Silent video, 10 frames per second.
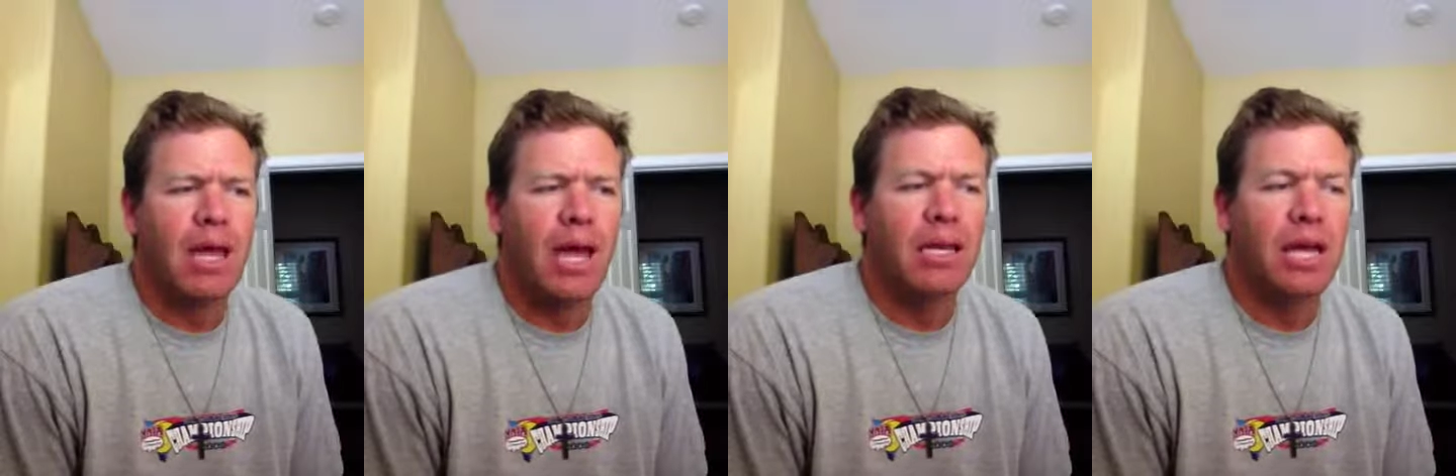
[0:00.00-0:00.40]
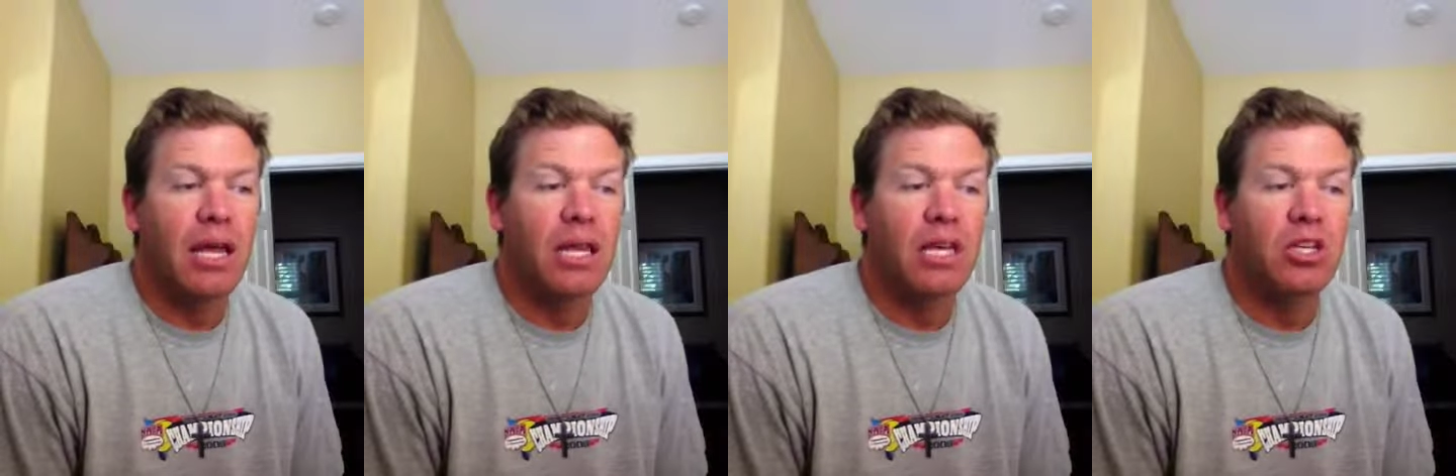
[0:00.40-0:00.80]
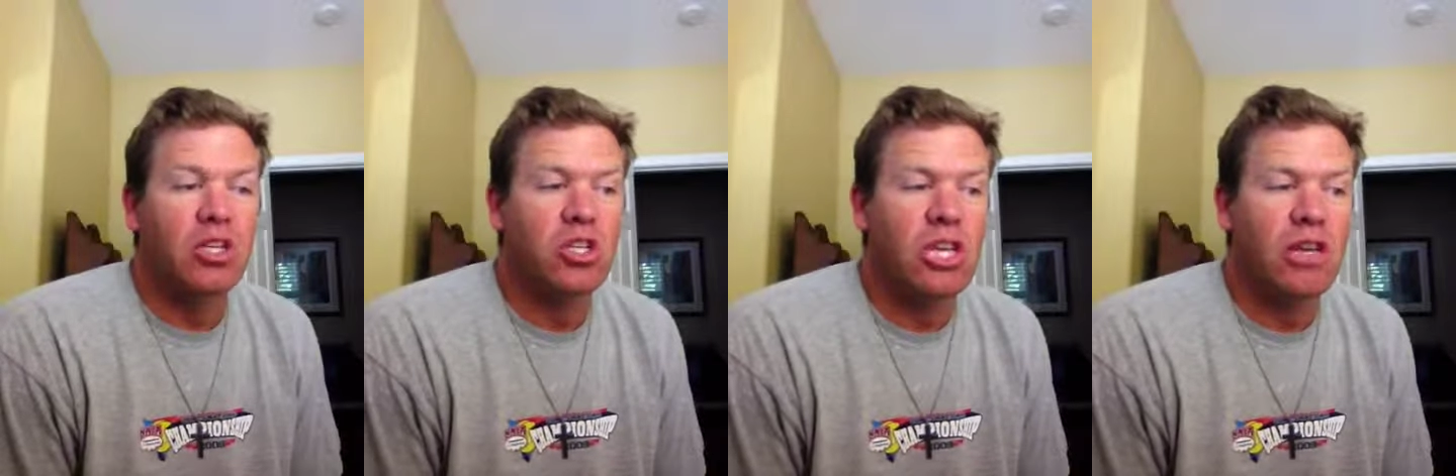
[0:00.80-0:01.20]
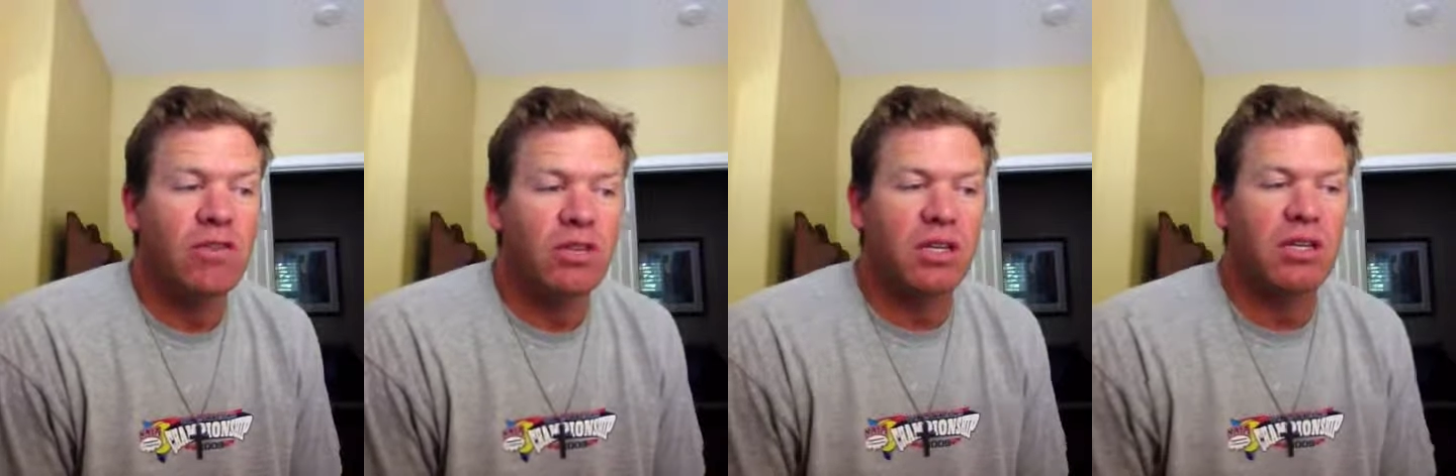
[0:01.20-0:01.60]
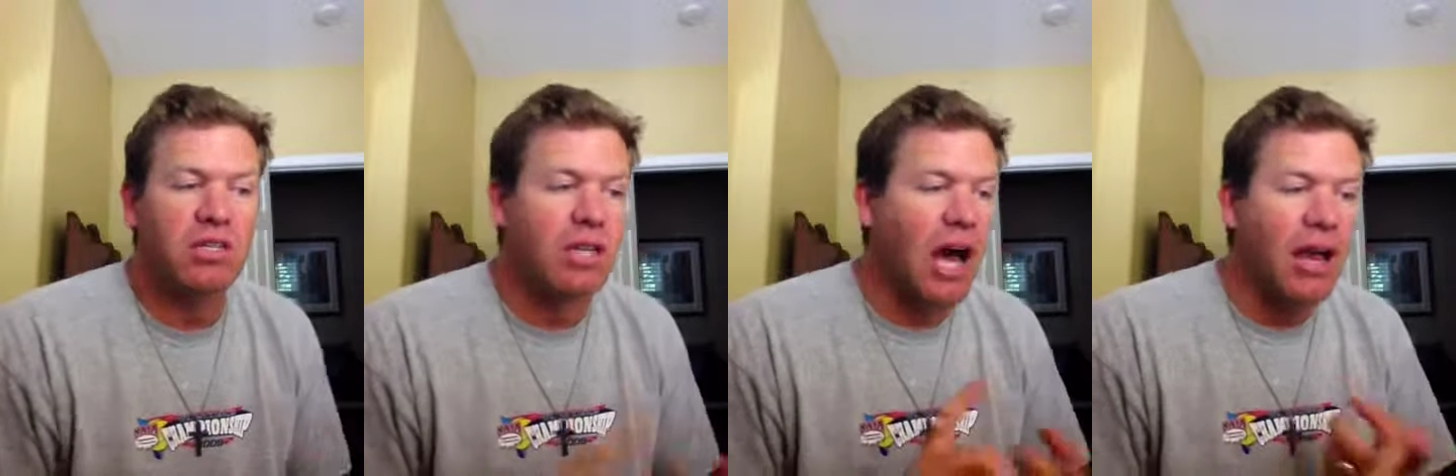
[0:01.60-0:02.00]
And he achieves a
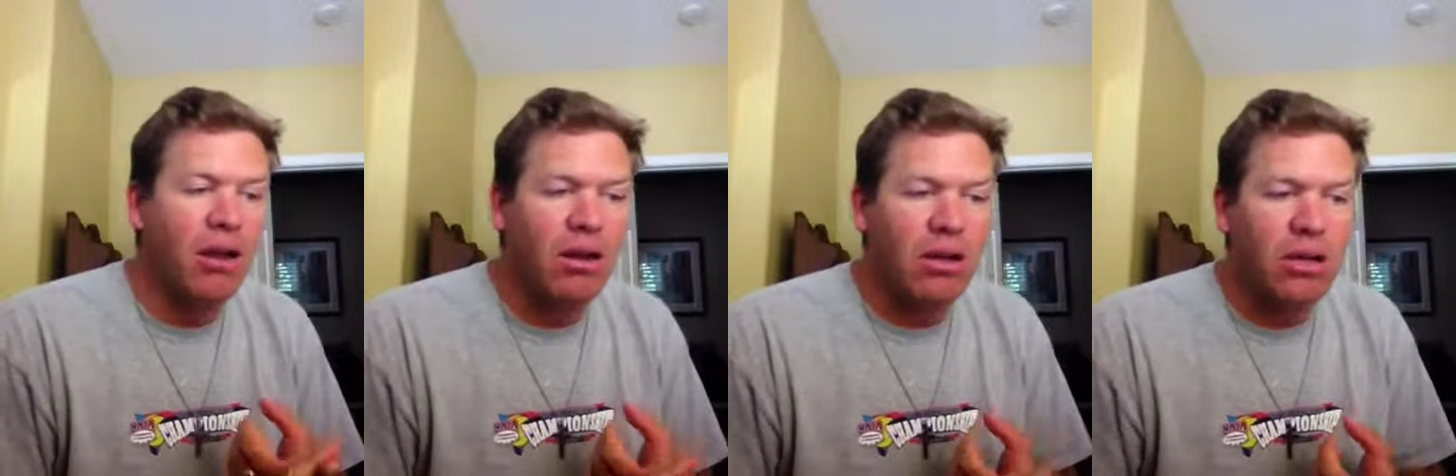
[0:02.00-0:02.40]
desire,